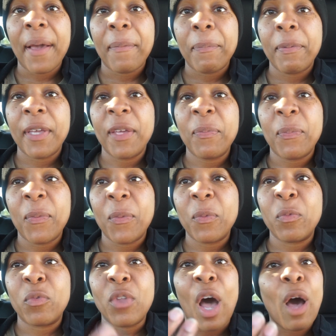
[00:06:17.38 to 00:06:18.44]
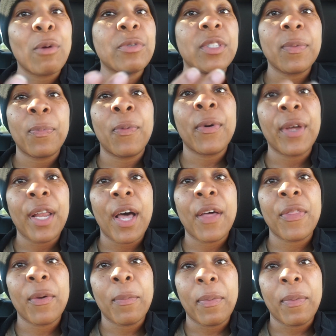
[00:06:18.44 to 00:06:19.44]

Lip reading: people don't support other